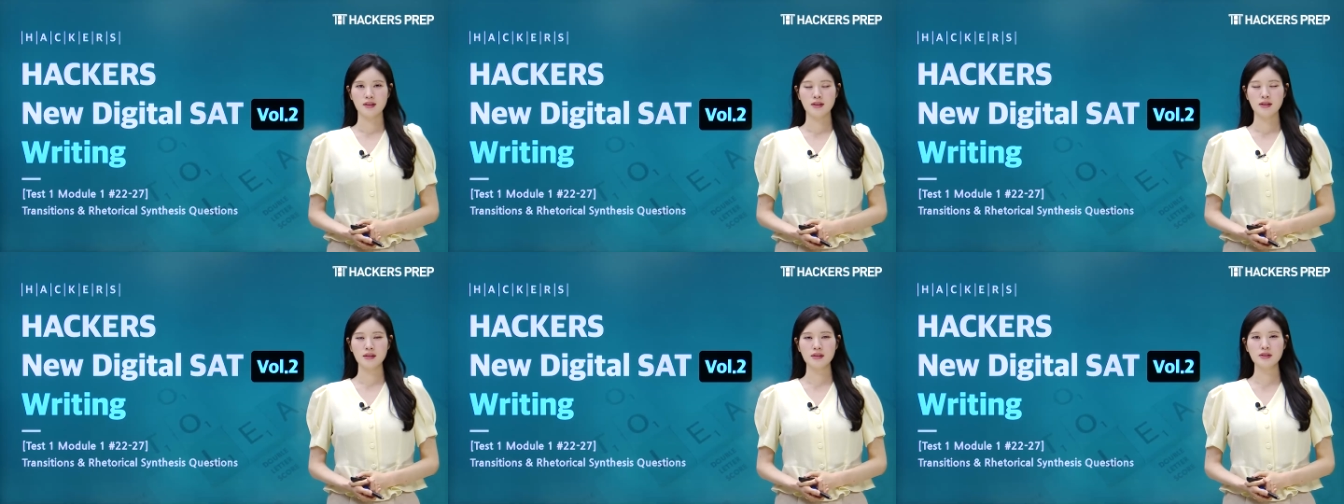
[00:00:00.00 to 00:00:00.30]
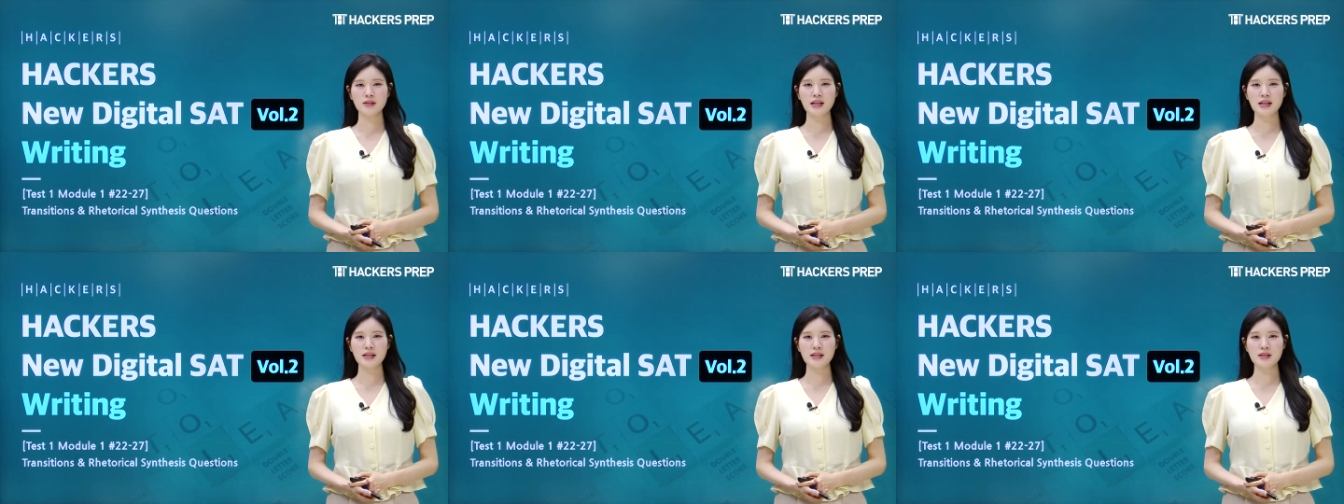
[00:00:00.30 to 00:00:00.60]

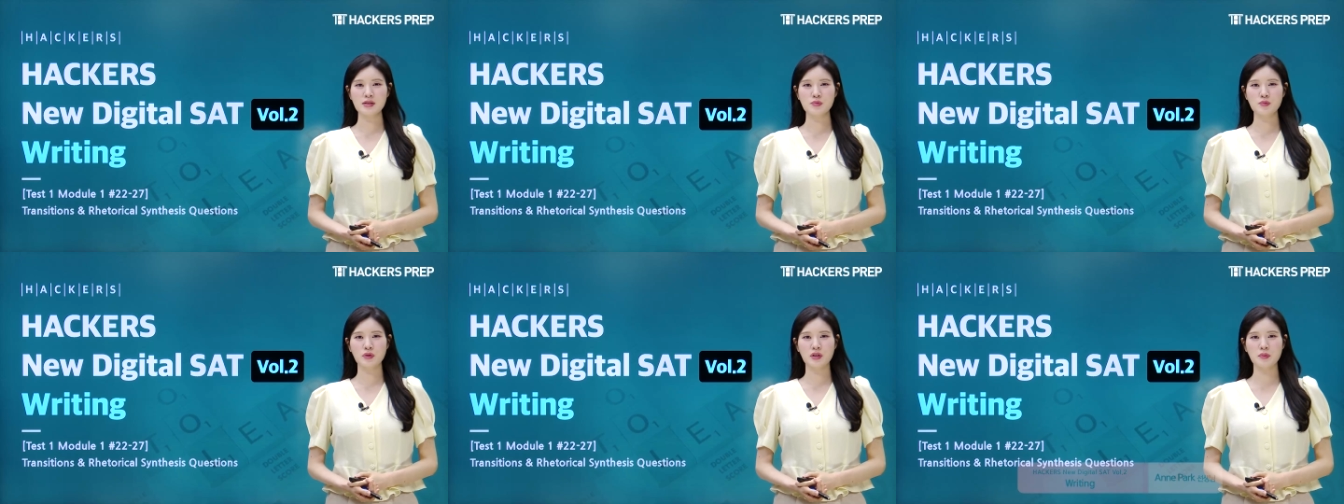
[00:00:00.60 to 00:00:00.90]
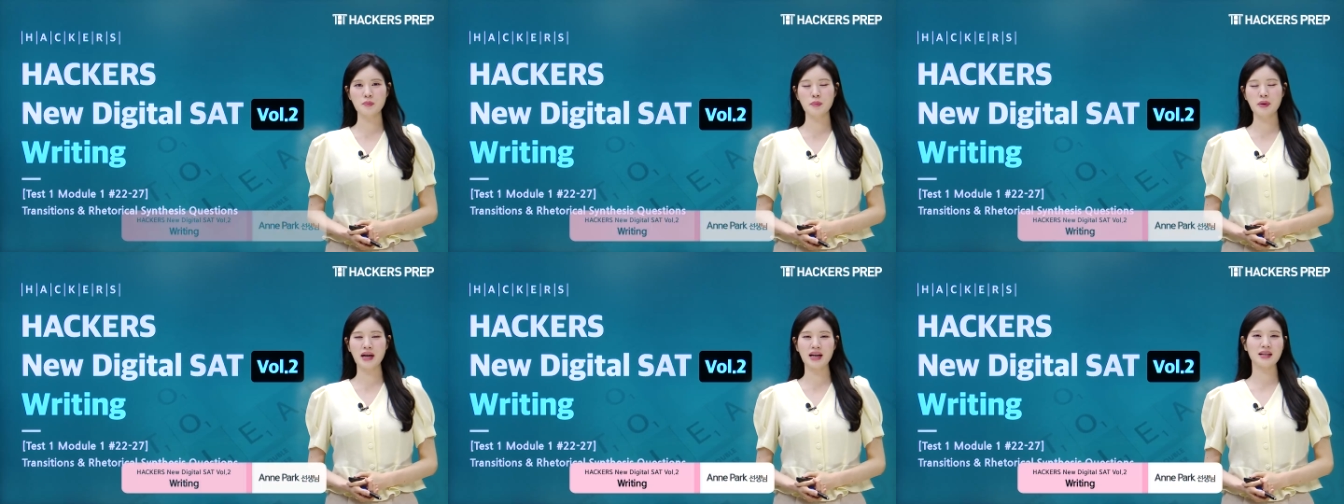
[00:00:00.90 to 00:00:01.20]
Hello guys, we're
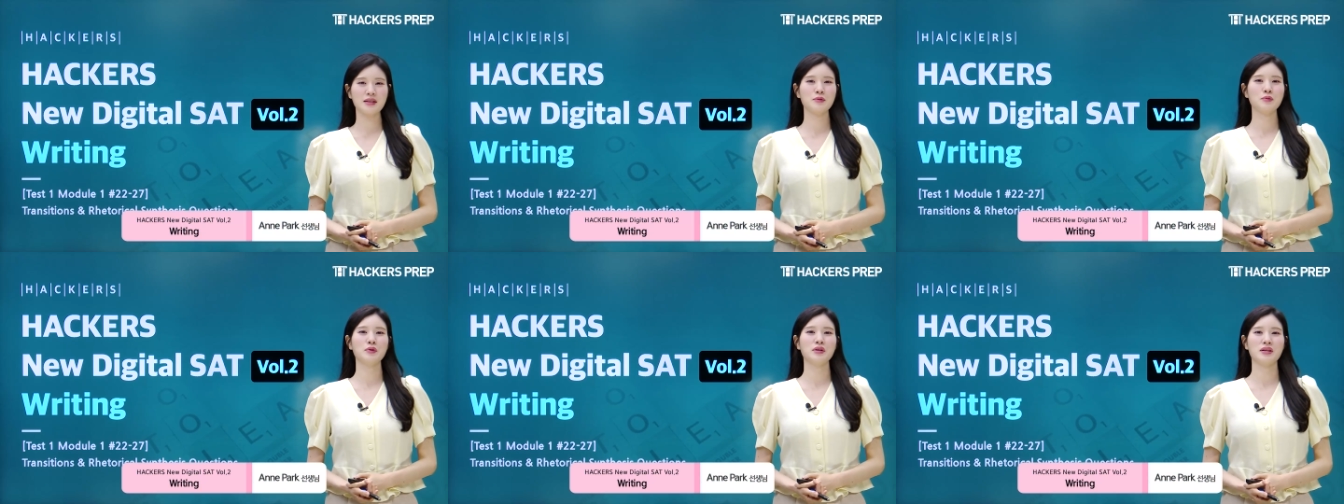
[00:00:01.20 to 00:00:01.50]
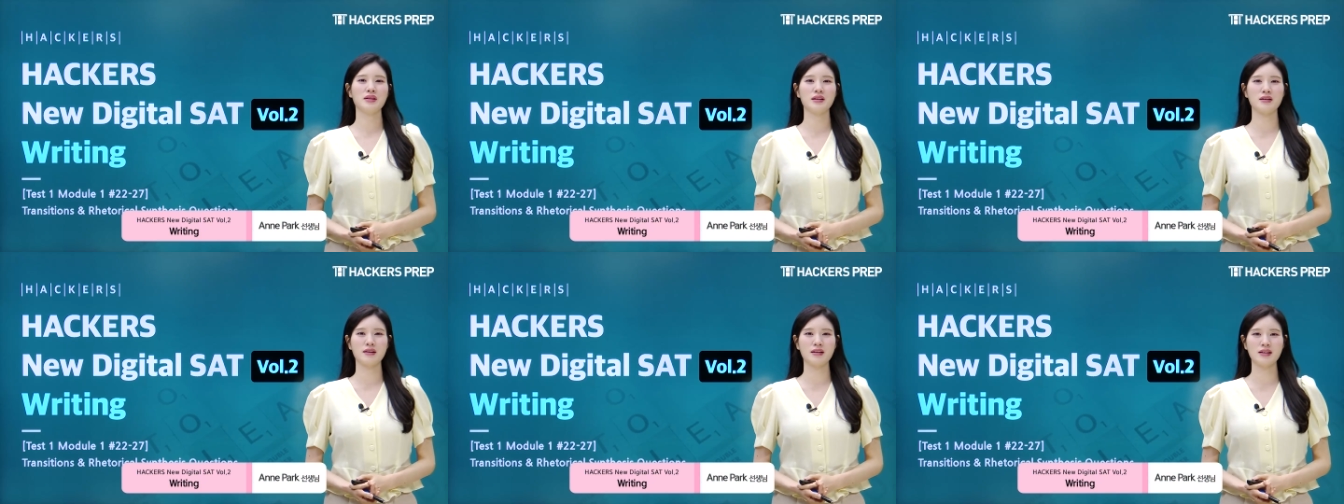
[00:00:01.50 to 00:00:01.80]
back
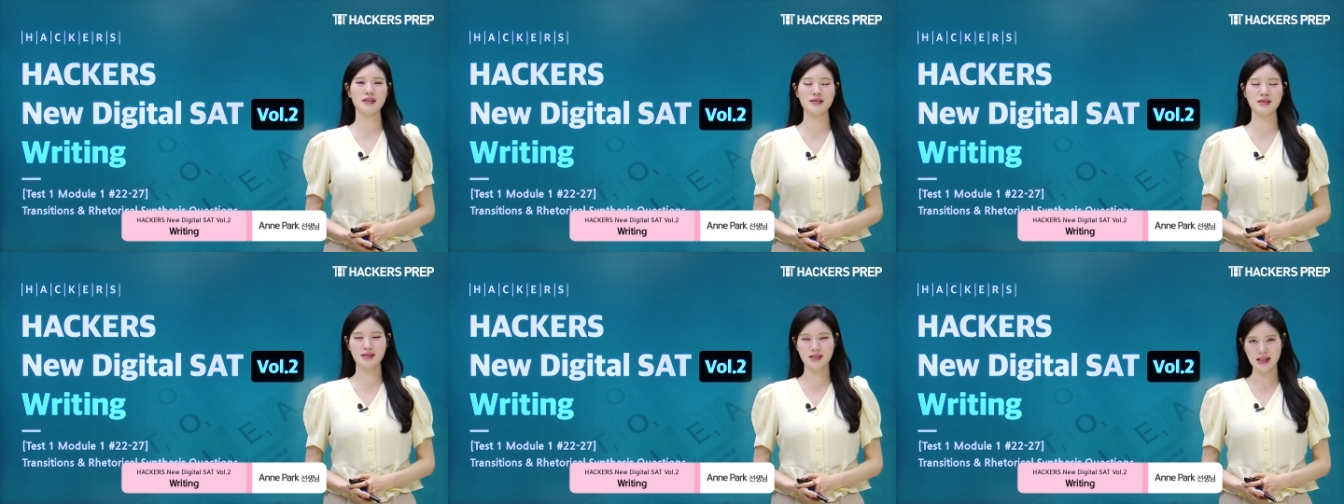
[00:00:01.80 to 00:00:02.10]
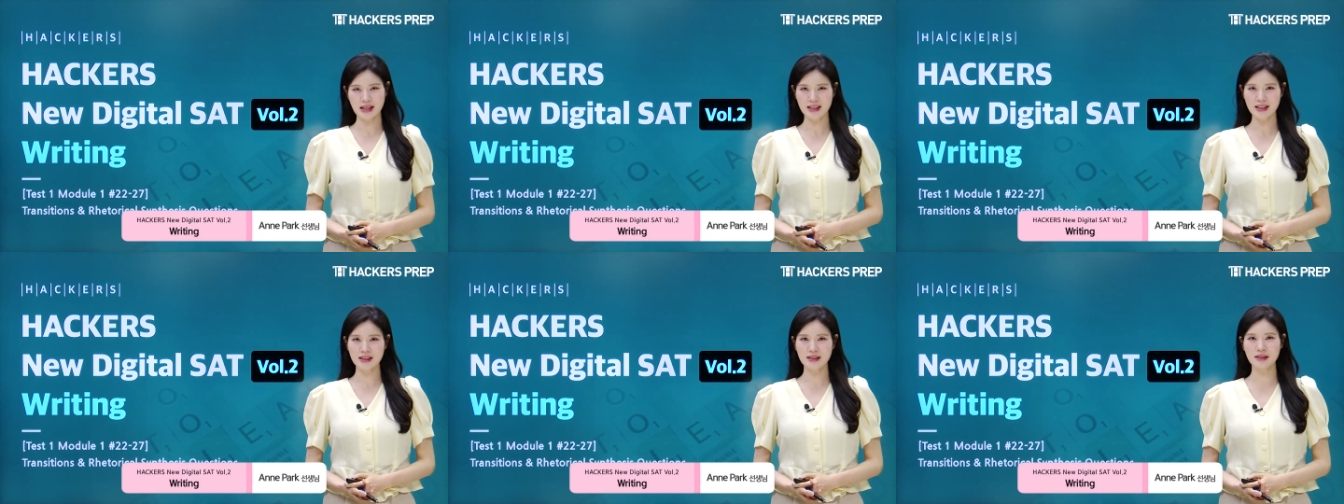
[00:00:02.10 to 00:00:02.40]
with our
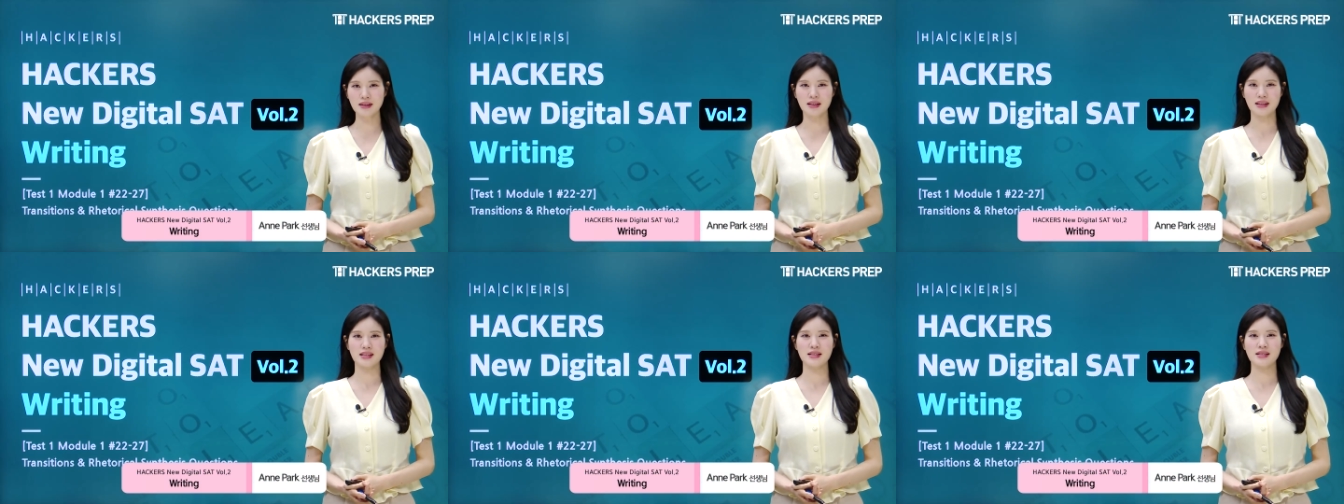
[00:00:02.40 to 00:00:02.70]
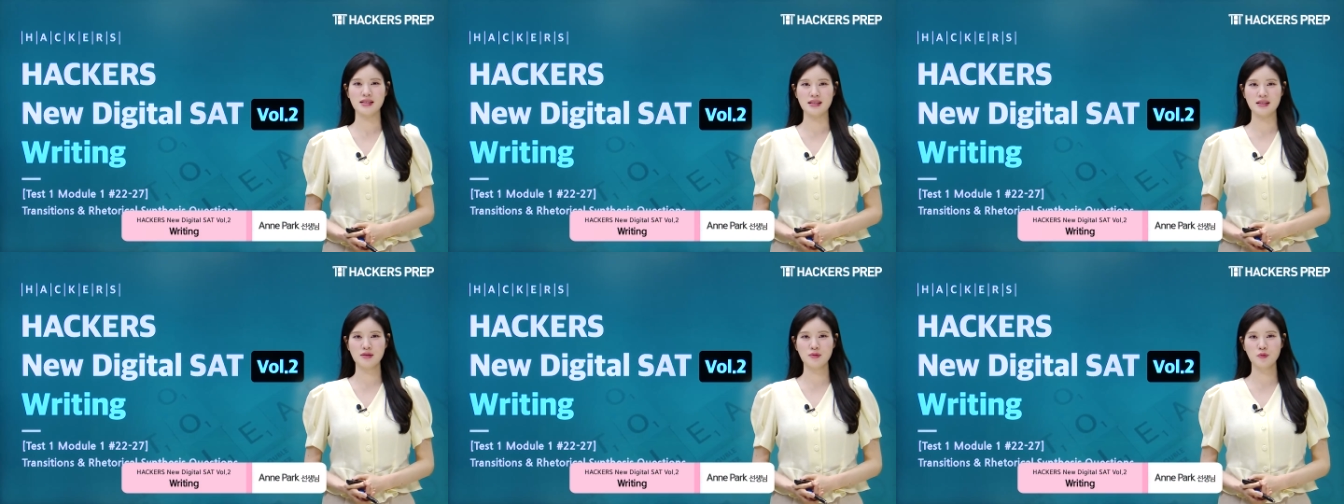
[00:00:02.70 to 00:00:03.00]
second
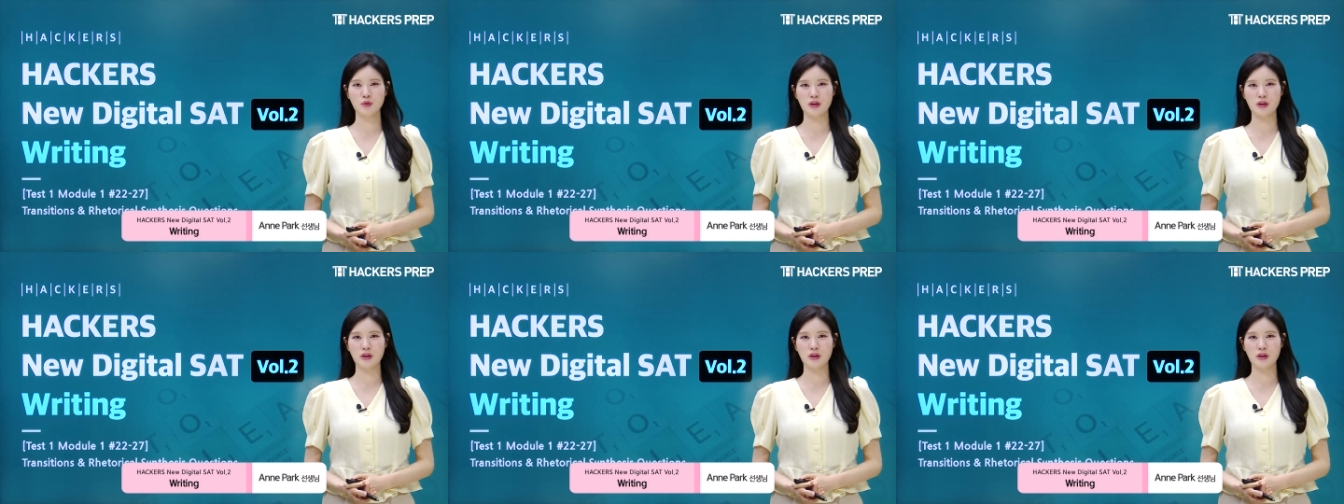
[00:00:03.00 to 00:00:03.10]
lesson.